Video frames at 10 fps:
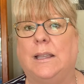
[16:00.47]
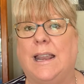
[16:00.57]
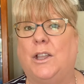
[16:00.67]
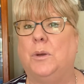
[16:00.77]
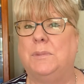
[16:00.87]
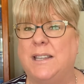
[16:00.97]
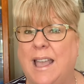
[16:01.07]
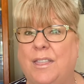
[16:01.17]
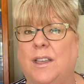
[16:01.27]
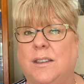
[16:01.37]
kind of come
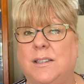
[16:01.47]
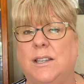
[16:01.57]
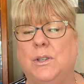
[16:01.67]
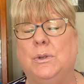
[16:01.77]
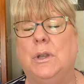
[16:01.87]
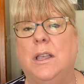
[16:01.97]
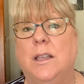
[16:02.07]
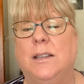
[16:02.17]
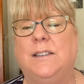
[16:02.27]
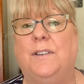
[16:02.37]
together to
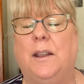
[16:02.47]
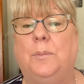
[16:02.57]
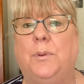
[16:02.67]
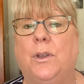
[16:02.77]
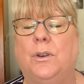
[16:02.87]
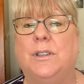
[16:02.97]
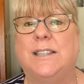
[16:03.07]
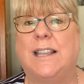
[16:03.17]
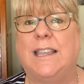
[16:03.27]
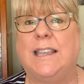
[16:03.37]
develop your
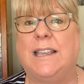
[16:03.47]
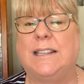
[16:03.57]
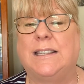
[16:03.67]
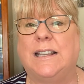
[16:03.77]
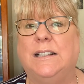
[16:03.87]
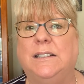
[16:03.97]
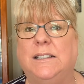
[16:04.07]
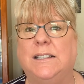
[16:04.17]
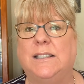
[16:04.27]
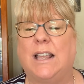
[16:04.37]
psychic
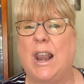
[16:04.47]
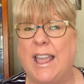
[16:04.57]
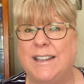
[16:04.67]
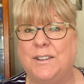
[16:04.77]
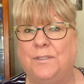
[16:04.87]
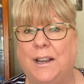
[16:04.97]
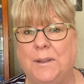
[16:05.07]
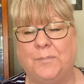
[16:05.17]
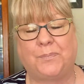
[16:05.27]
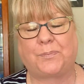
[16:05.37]
skills collectively,
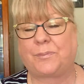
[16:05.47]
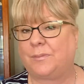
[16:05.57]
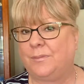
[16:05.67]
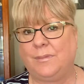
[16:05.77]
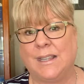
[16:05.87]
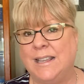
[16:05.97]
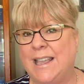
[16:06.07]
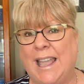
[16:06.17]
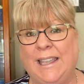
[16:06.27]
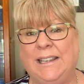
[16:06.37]

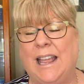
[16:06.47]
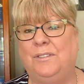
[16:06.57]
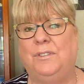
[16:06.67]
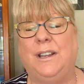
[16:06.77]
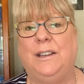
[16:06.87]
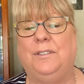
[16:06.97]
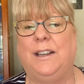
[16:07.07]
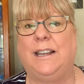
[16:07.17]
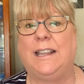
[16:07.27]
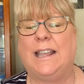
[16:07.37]
Again, a really,
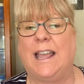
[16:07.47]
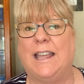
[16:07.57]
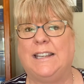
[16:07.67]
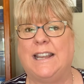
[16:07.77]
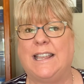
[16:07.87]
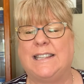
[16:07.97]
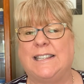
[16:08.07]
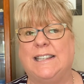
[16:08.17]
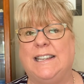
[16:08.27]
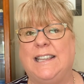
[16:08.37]
really uh, nice
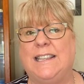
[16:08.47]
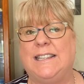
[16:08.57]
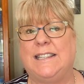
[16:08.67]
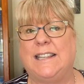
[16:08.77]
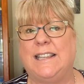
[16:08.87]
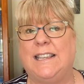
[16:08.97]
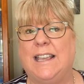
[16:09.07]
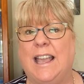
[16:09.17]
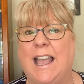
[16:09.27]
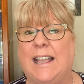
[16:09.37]
and easy
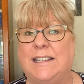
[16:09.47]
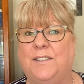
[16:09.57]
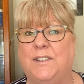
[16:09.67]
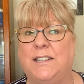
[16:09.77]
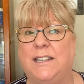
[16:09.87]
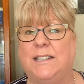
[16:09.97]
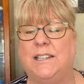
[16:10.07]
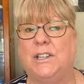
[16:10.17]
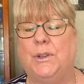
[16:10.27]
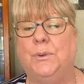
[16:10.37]
uh, activity to
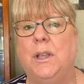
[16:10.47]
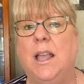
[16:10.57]
do.